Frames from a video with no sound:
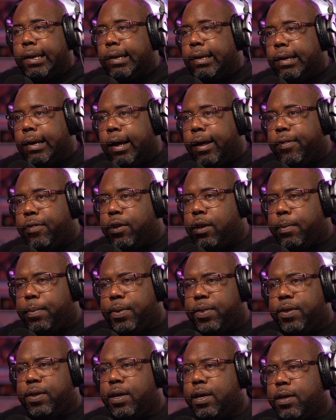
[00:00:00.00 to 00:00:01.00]
Uh, the name of
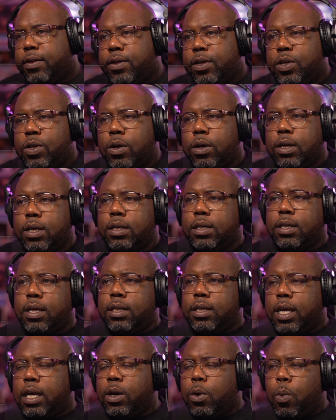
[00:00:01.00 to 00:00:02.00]
the uh, the song is uh,
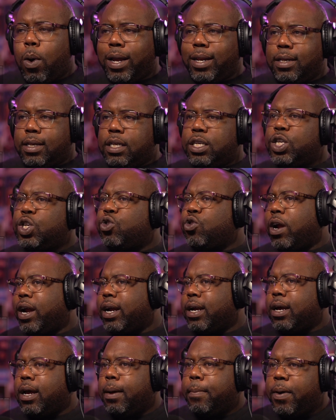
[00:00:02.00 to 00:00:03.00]
Dana White diss
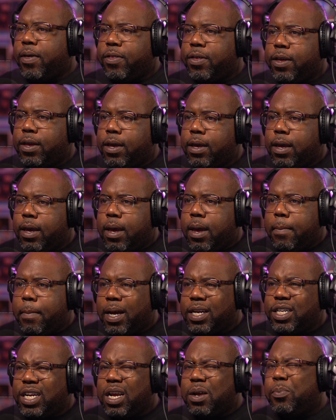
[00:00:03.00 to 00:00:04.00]
track uh, by the by
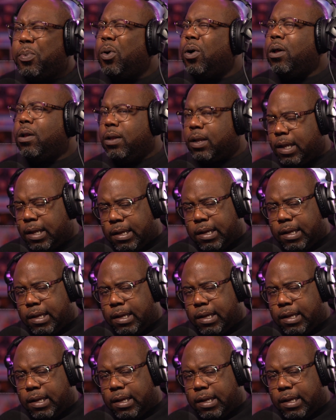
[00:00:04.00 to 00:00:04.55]
Jake Paul.